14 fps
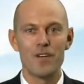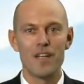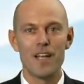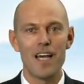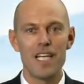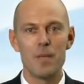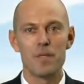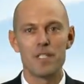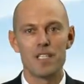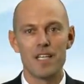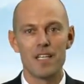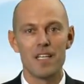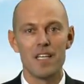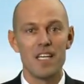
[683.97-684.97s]

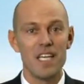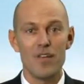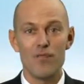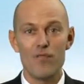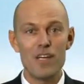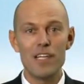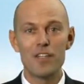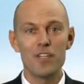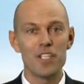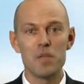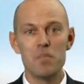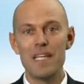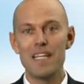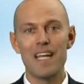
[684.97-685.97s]
90%, it really
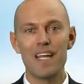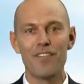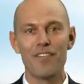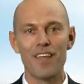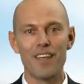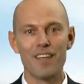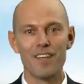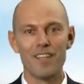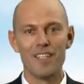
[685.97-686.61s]
doesn't mean anything,